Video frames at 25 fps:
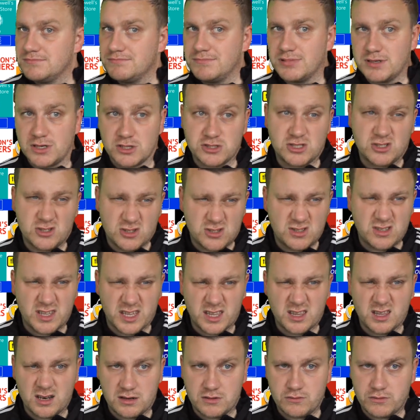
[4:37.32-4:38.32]
because I just
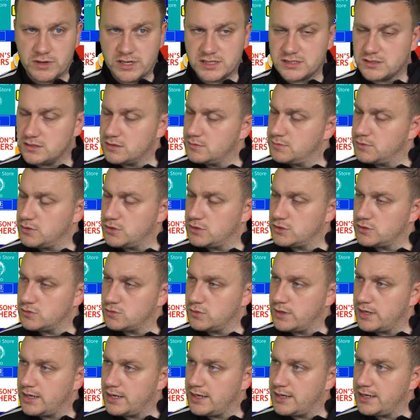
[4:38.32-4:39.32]
think that the rest of the boys are
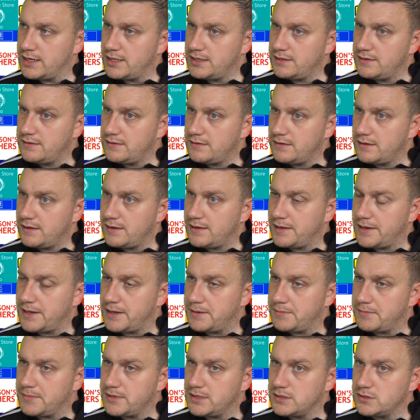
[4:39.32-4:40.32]
way ahead
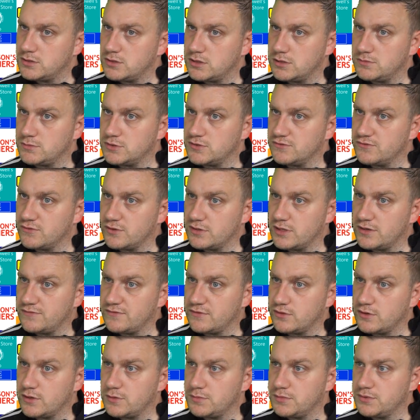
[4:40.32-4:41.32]
in terms of what
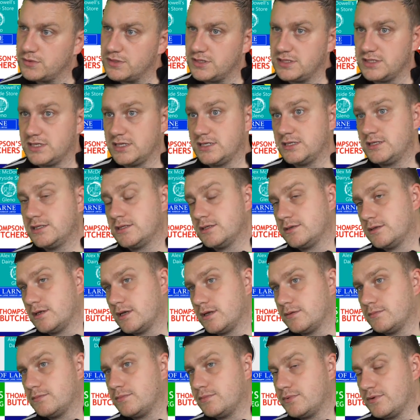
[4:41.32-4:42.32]
they've done in pre-season
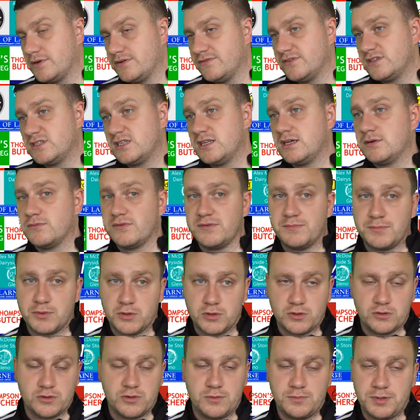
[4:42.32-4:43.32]
and previously, and we've
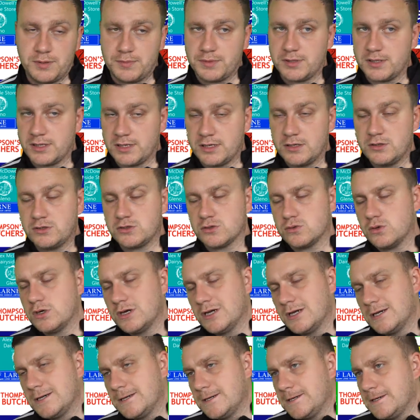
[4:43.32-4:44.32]
brought new people here. So,
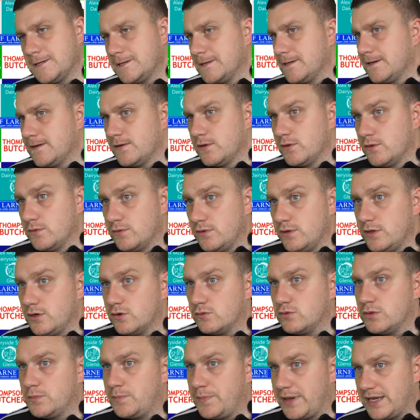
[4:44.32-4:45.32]

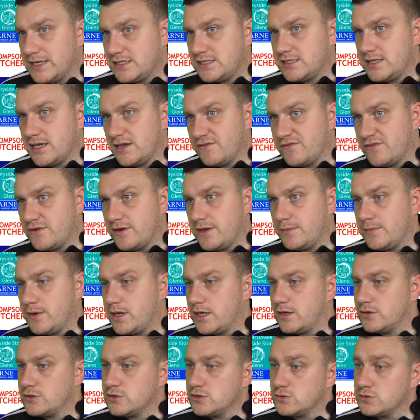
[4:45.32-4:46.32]
the best thing for him
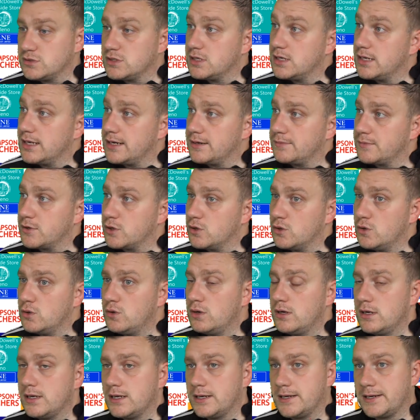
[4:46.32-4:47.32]
and us was to let him
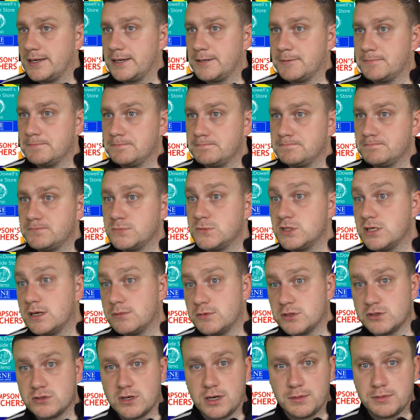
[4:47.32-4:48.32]
go.
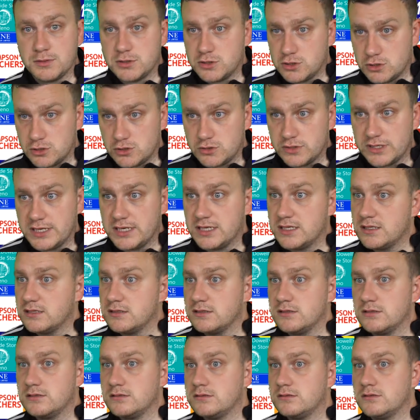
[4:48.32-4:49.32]
Thomas Robinson
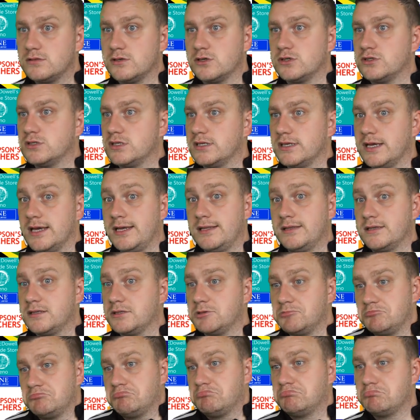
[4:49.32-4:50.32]
trained Thursday night
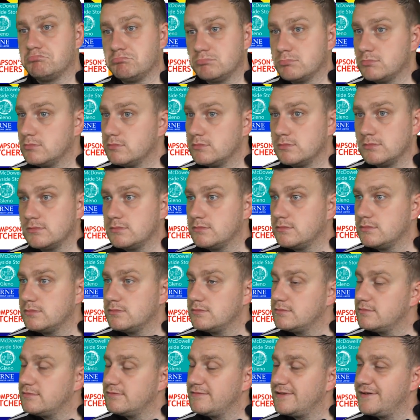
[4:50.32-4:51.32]
and
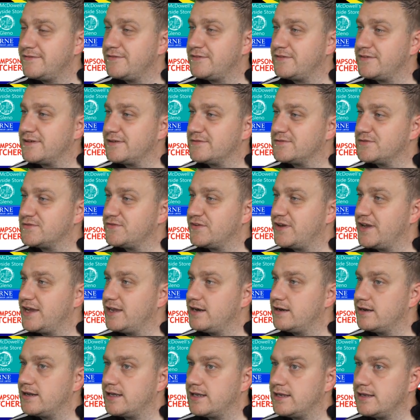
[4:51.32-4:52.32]
everything was
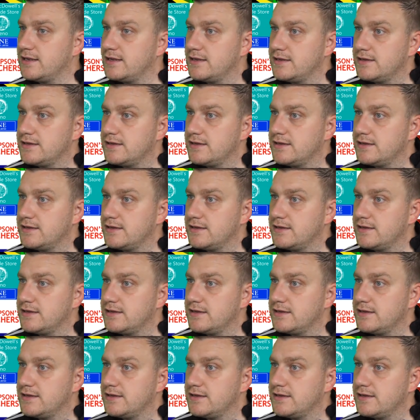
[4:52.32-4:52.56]
fine, and then